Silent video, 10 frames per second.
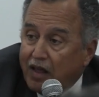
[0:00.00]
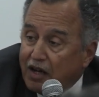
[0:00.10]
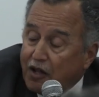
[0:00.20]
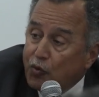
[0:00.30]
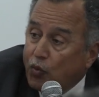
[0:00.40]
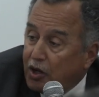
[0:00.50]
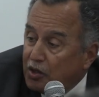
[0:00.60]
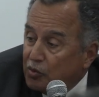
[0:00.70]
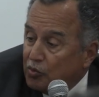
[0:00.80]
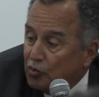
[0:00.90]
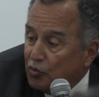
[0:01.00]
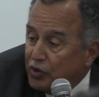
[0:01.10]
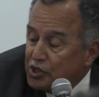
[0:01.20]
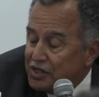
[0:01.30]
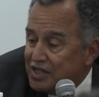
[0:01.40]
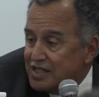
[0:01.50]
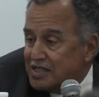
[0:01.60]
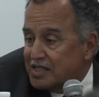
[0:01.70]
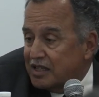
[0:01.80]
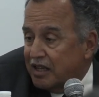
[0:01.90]
another one, which
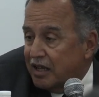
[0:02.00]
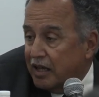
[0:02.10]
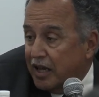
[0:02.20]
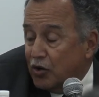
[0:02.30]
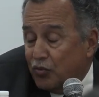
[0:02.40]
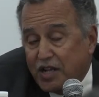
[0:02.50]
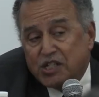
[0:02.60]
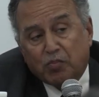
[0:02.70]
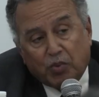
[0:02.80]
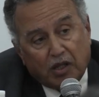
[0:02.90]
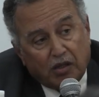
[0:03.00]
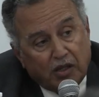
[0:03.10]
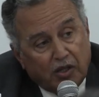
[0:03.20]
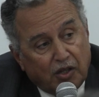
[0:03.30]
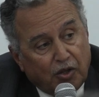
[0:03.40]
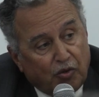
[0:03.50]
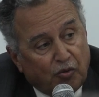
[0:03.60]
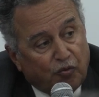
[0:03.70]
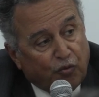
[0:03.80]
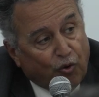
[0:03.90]
is a recipe
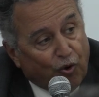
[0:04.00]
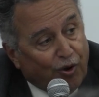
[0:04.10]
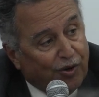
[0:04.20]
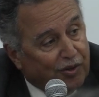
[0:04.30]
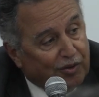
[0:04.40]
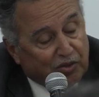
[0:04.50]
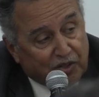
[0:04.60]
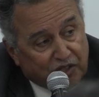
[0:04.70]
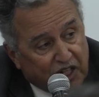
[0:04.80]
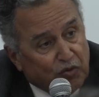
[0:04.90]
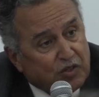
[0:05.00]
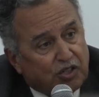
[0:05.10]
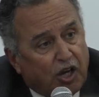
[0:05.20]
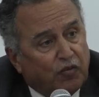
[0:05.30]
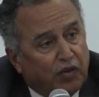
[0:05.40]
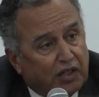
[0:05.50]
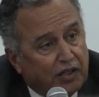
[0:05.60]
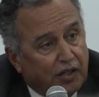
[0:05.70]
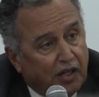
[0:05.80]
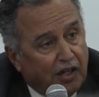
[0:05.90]
for continuous
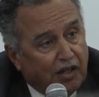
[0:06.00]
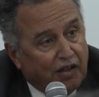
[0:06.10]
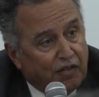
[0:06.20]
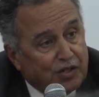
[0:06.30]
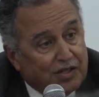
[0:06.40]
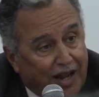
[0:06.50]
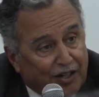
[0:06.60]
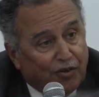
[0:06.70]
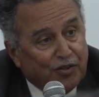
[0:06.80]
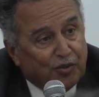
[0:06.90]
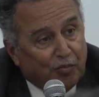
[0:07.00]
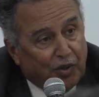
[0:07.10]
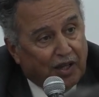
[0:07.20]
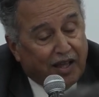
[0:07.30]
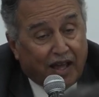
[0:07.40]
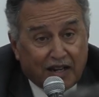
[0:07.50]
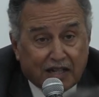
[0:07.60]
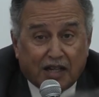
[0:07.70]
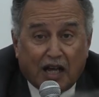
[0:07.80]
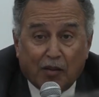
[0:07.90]
conflict. There's not going to be
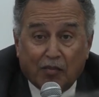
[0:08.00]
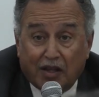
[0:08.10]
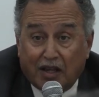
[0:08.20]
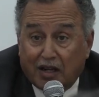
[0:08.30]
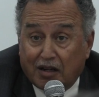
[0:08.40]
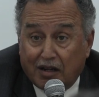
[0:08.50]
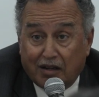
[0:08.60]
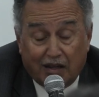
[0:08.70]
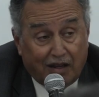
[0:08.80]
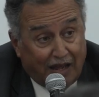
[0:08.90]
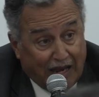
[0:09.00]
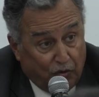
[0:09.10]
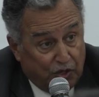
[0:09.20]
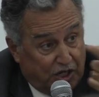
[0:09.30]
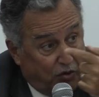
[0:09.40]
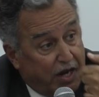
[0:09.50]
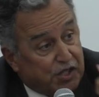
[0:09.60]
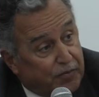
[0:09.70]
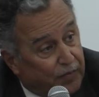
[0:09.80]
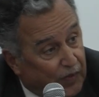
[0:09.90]
any time in our
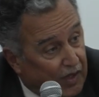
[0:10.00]
generation